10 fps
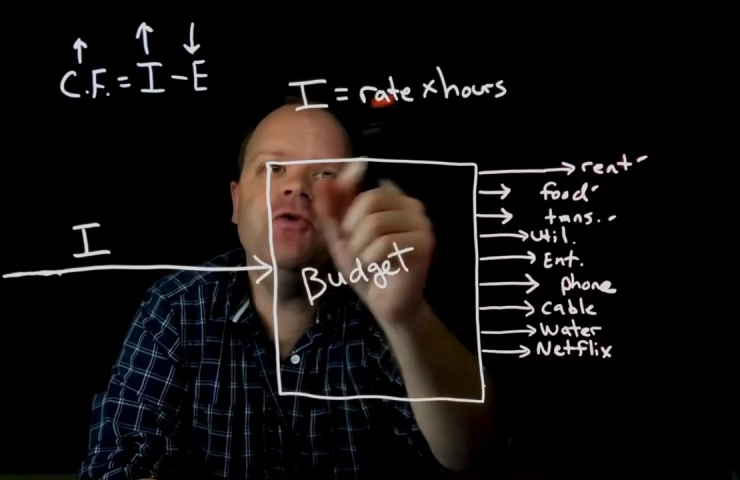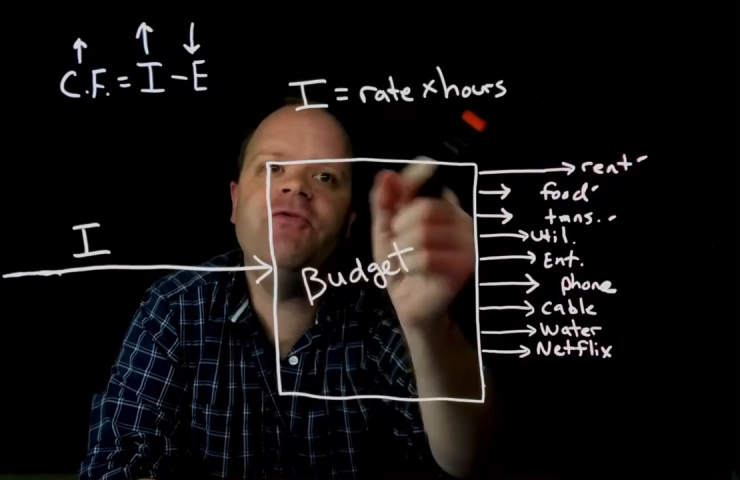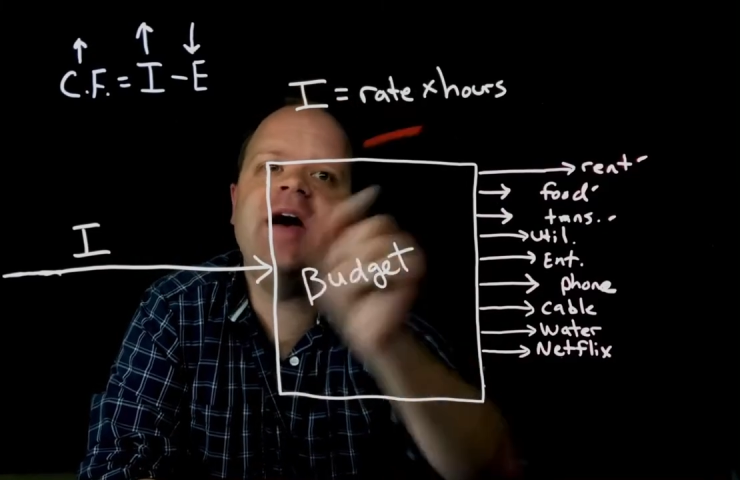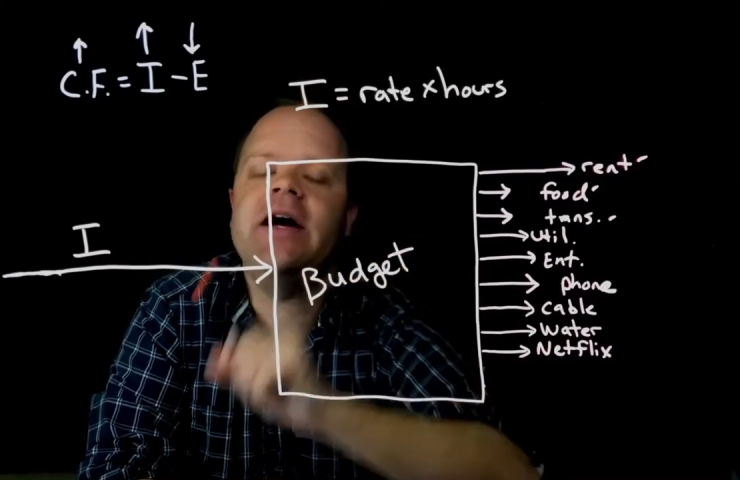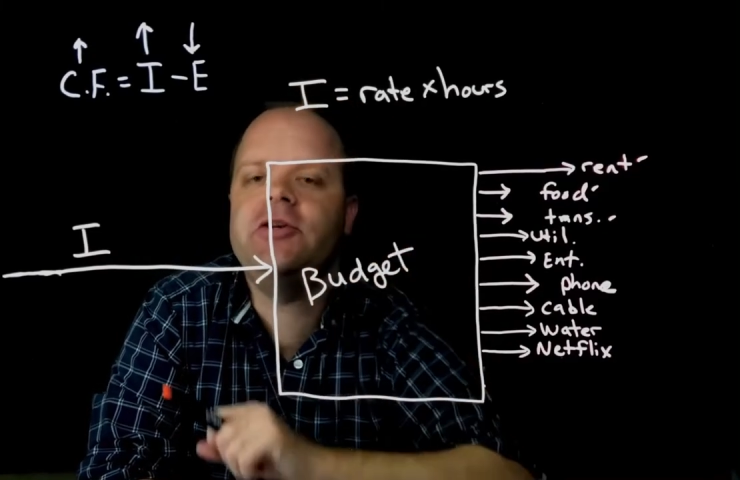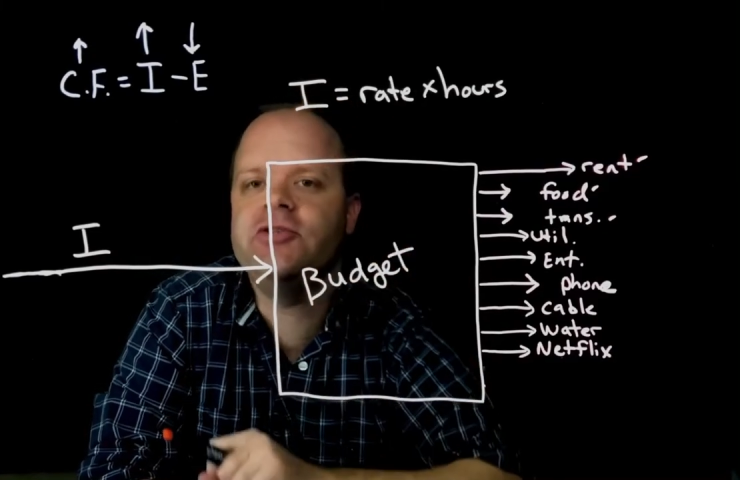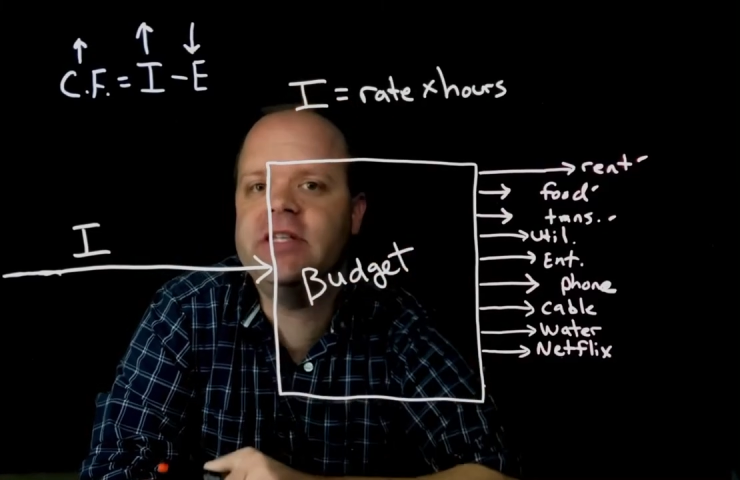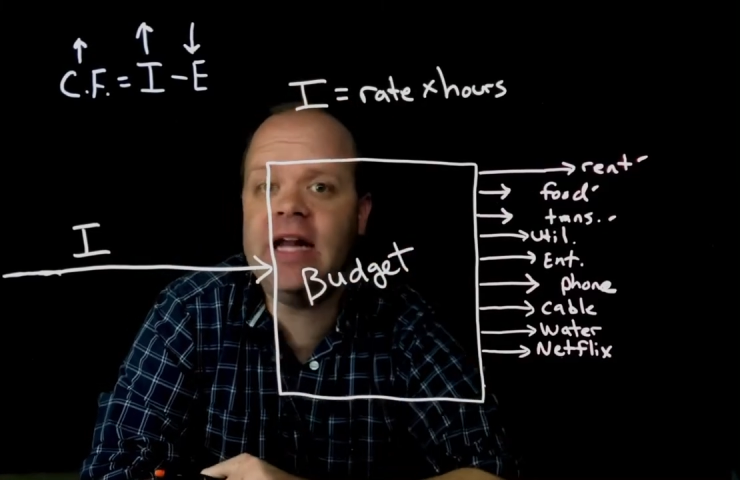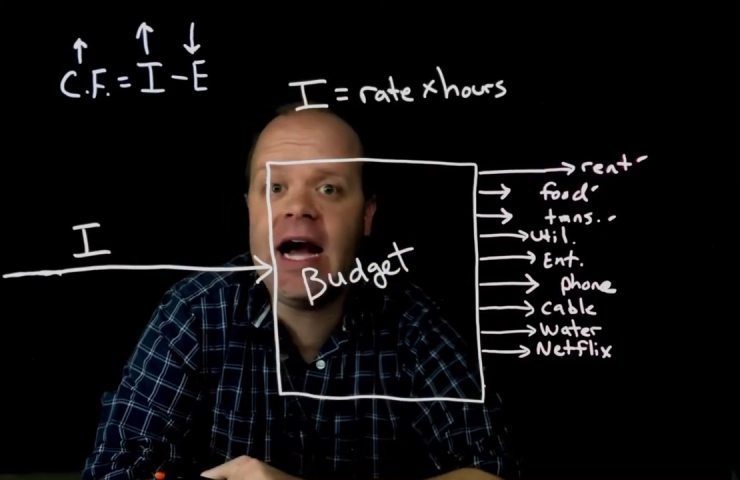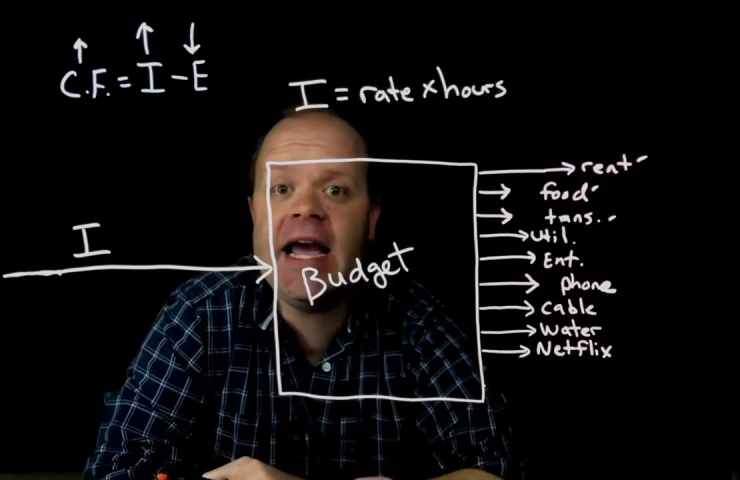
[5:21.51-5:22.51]
factors
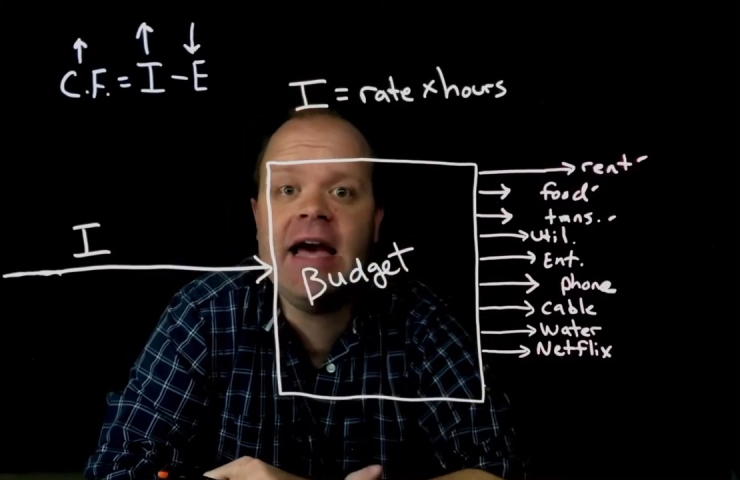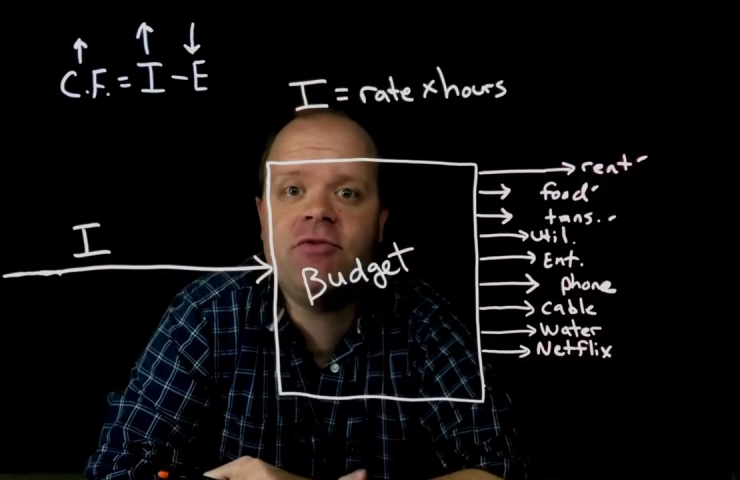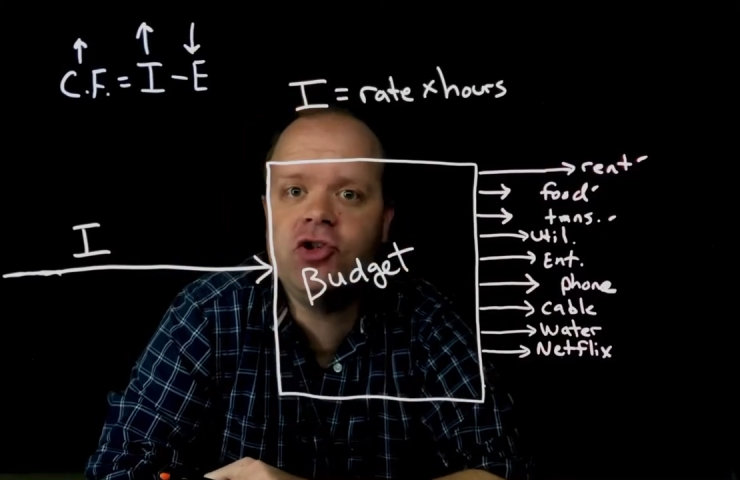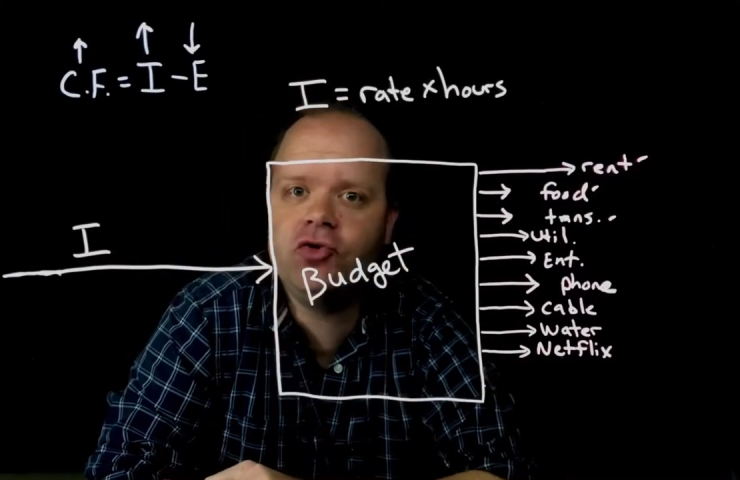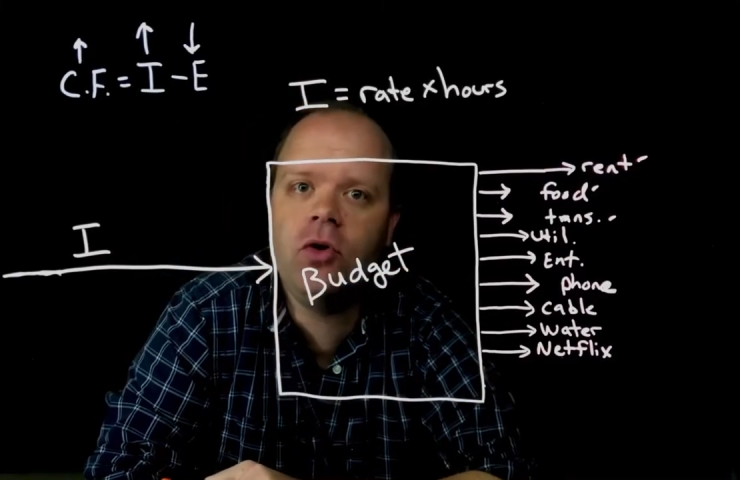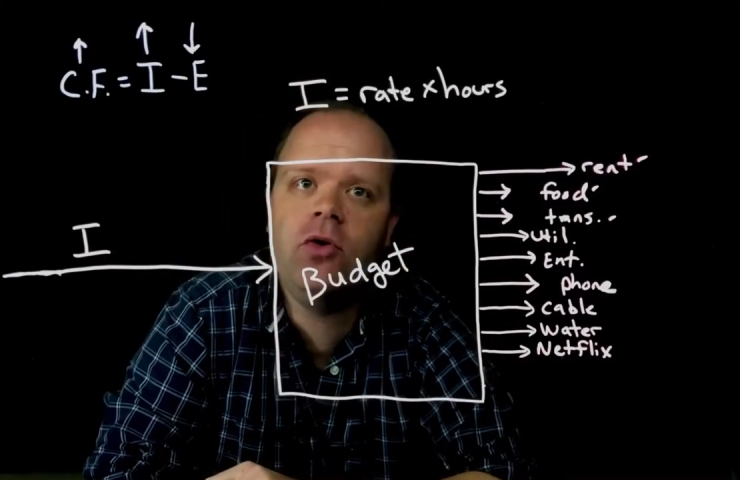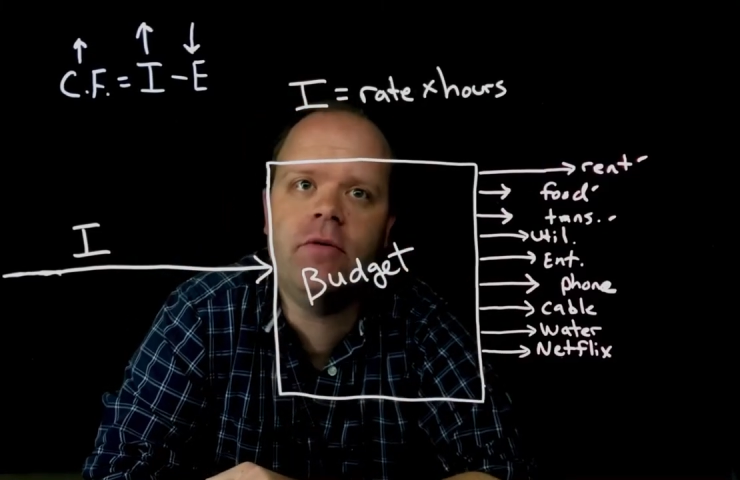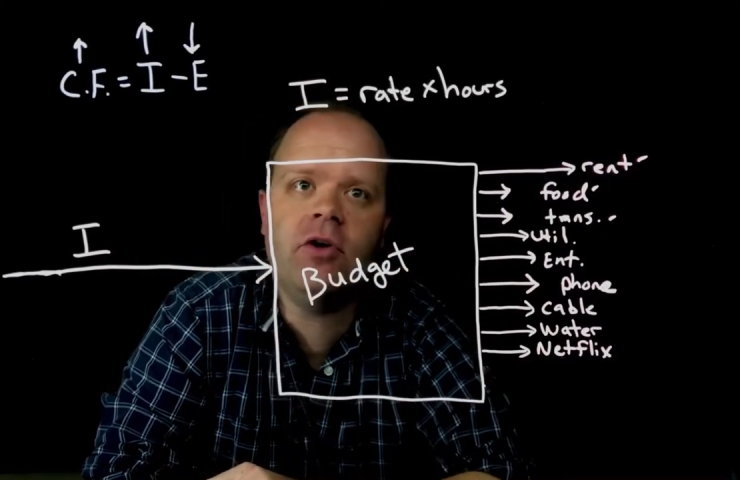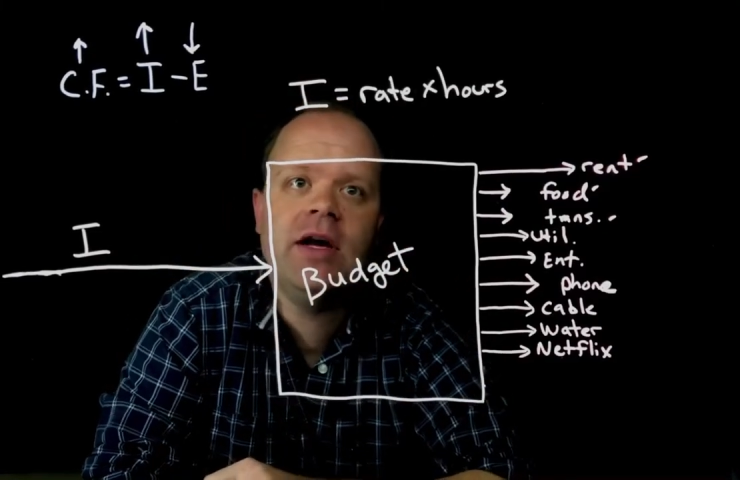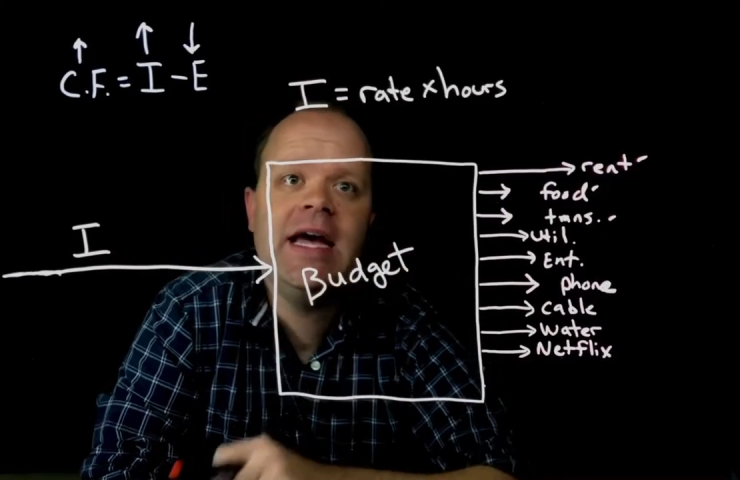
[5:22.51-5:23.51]
that I have control over.